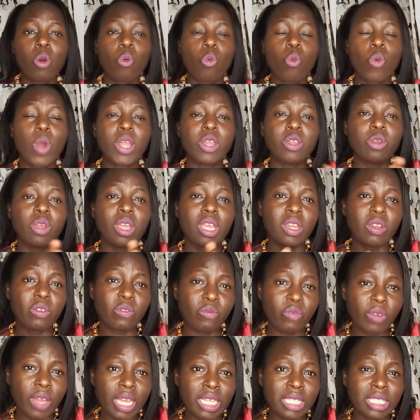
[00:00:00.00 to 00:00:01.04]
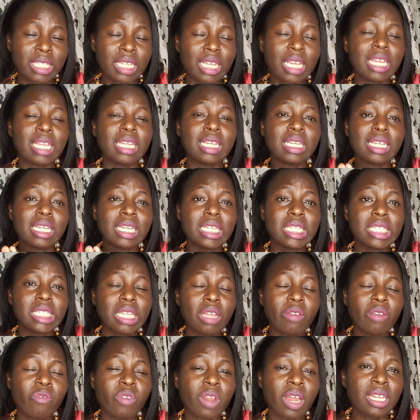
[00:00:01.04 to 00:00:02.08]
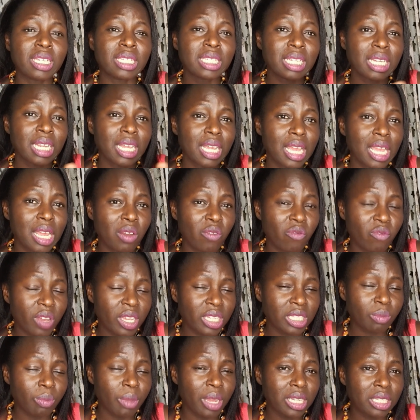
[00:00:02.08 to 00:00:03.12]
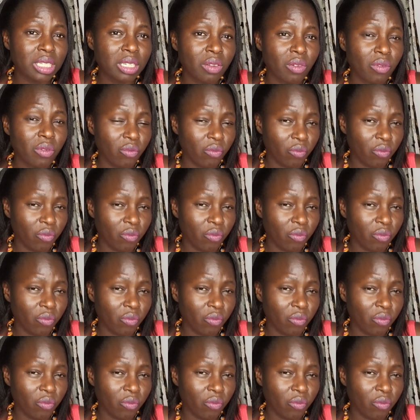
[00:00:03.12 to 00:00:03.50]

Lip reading: when you invest in different investment